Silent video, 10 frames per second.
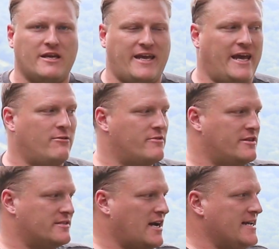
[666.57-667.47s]
they can with
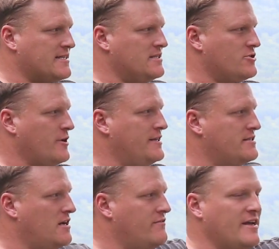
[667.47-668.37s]
the size
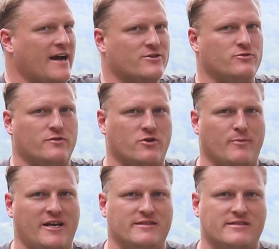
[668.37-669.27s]
constraints of the actual
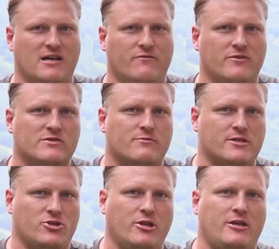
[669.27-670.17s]
turbine itself. It was
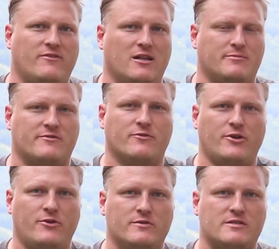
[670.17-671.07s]
originally developed for
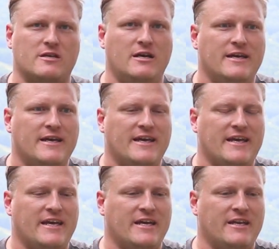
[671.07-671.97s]
use
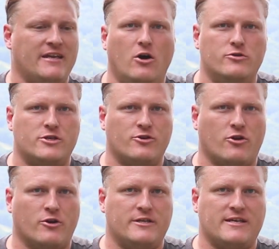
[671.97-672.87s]
in ocean
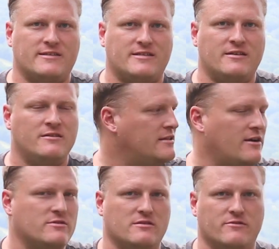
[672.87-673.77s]
current testing.
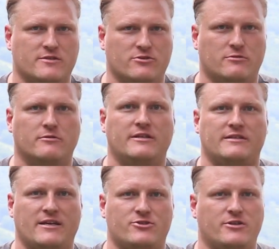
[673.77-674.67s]
That was the original
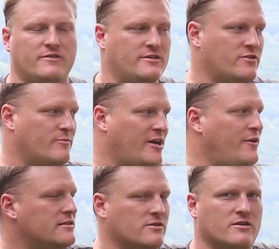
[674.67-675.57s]
intention of the
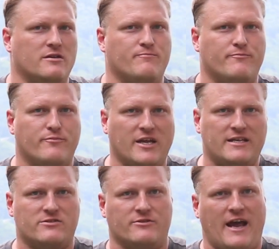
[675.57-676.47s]
turbine. So the
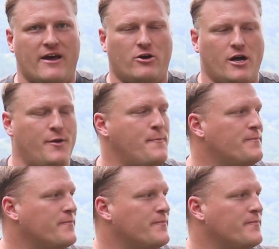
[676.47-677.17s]
blades are an add-on.